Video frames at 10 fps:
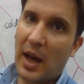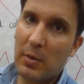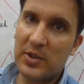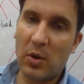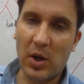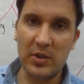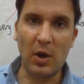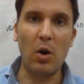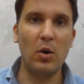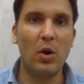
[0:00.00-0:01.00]
that I was not going
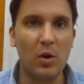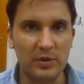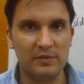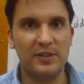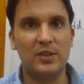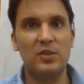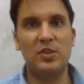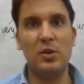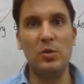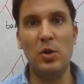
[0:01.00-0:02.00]
to honk on for
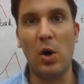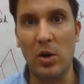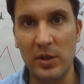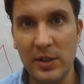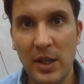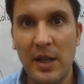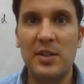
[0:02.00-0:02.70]
too long,